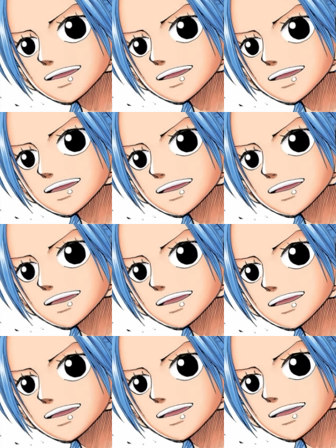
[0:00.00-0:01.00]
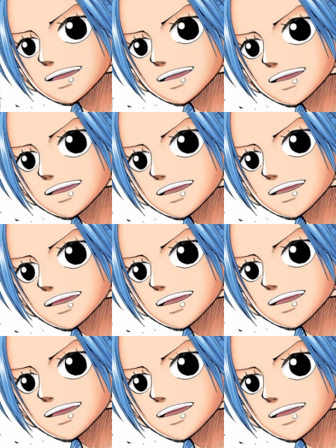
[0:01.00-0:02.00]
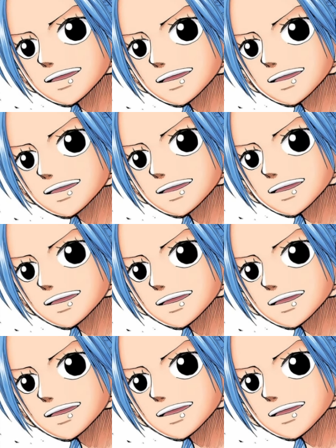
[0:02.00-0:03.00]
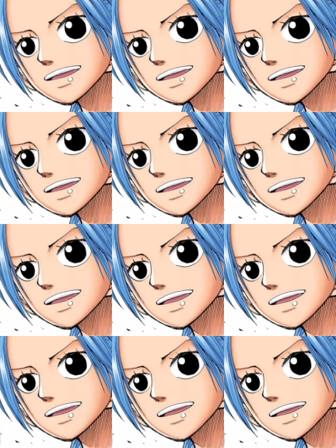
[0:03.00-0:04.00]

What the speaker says: (not speaking)